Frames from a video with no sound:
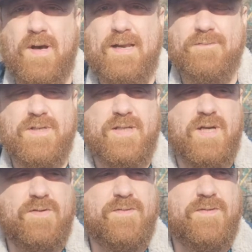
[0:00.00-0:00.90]
I'll have the
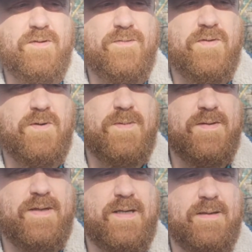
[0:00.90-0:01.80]
stove for up
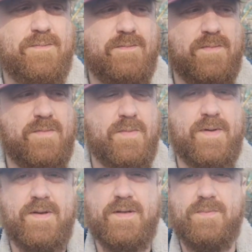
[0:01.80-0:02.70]
in the
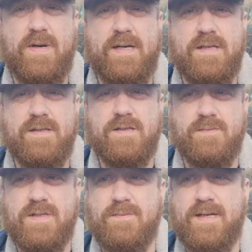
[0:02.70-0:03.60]
spring and the
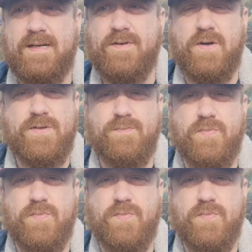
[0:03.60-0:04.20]
summer, so we can have a nice